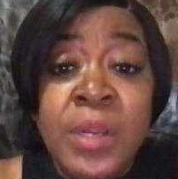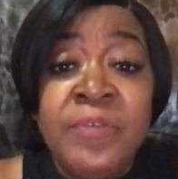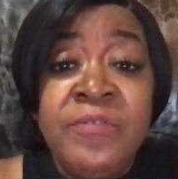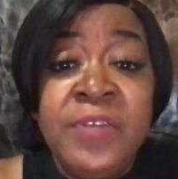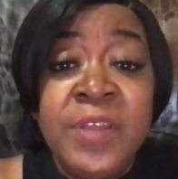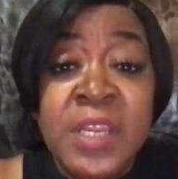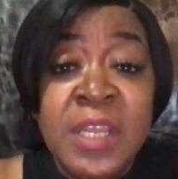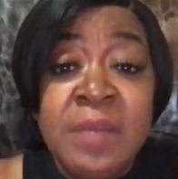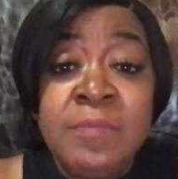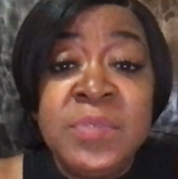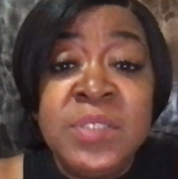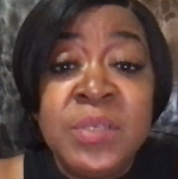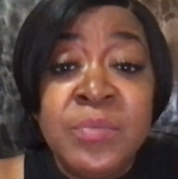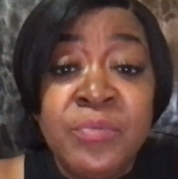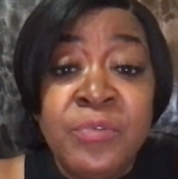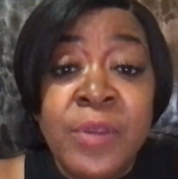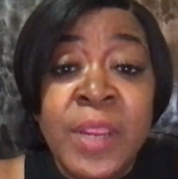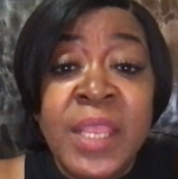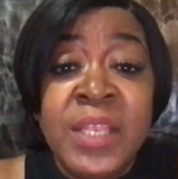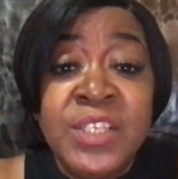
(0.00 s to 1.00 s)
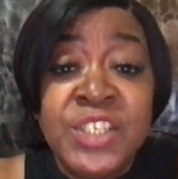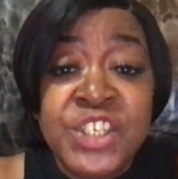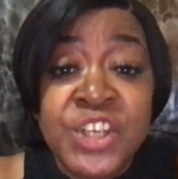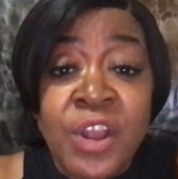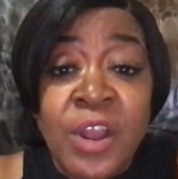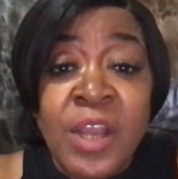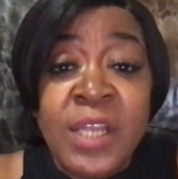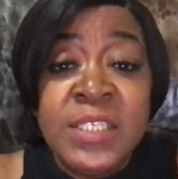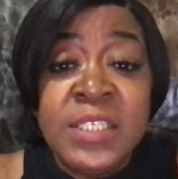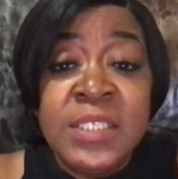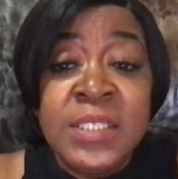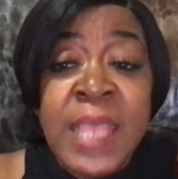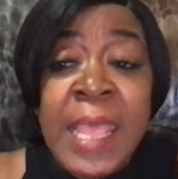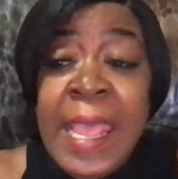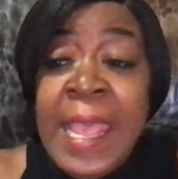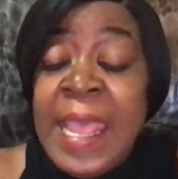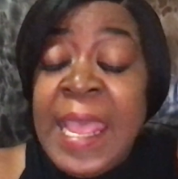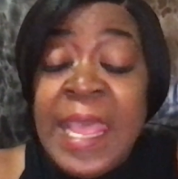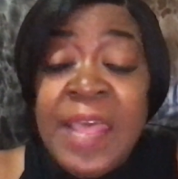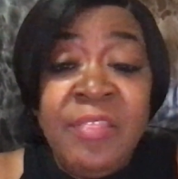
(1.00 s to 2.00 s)
for them to bring charges,
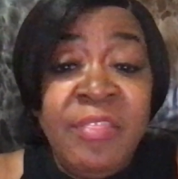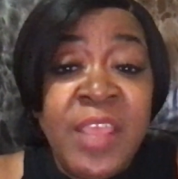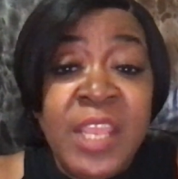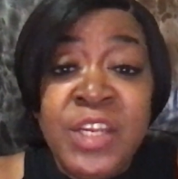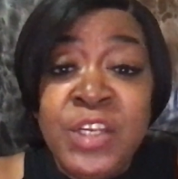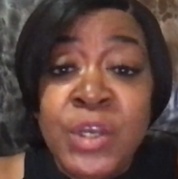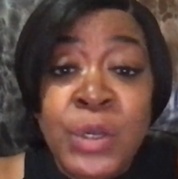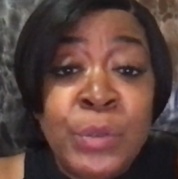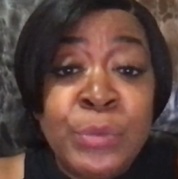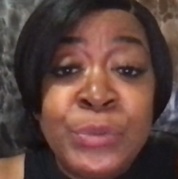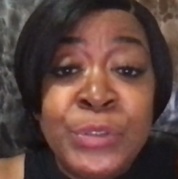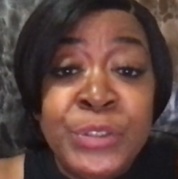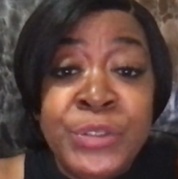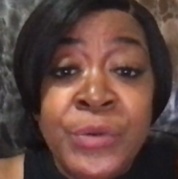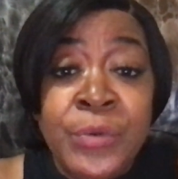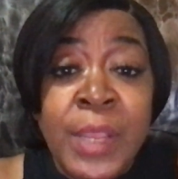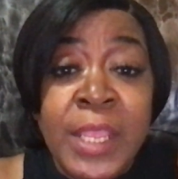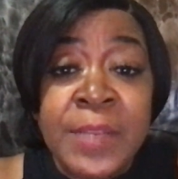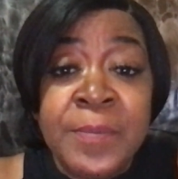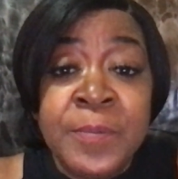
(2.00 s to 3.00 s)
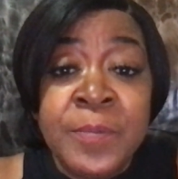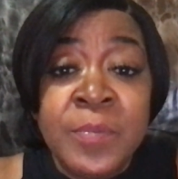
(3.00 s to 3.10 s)
and they don't do it.